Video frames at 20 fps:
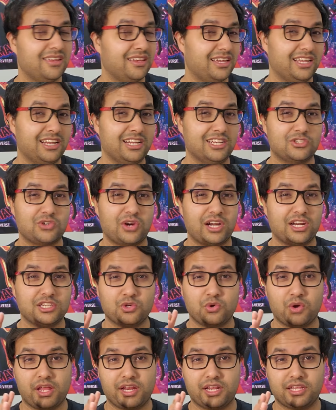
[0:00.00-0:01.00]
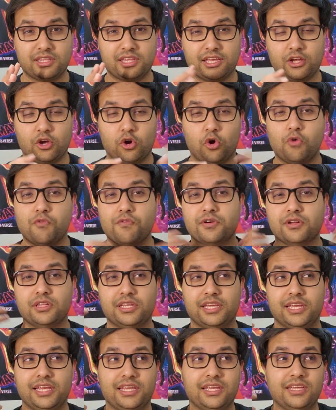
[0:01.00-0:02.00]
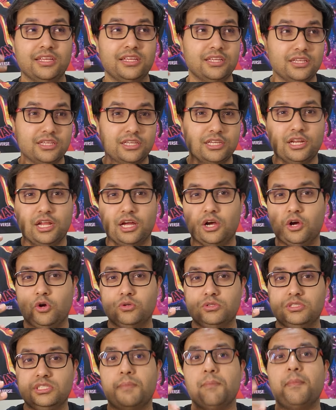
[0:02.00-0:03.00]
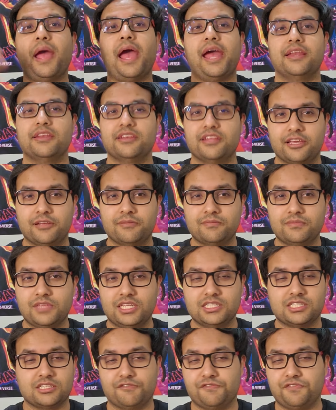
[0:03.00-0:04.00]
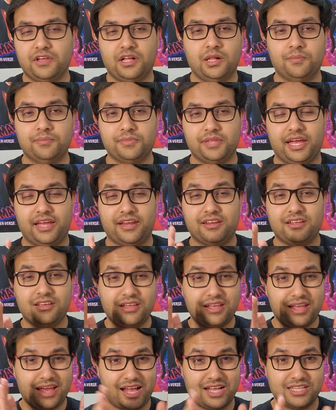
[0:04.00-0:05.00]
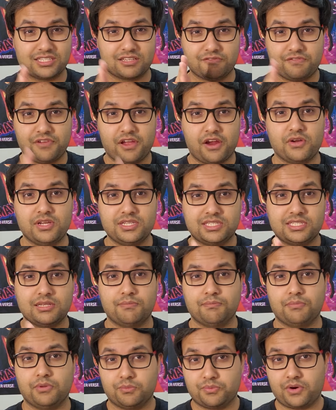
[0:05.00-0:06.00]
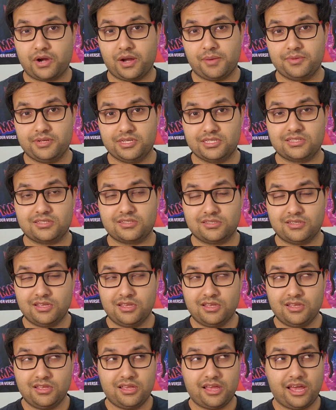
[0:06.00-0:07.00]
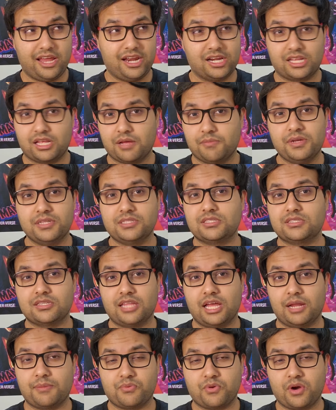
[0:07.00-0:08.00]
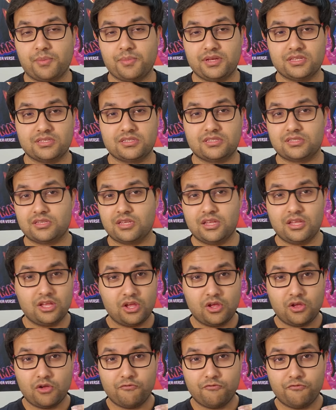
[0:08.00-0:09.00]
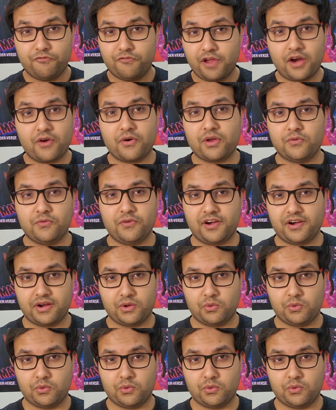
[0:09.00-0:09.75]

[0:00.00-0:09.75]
He didn't try to do anything overly, you know, demanding. It's a film that has a very simple premise and it commits to that premise very, very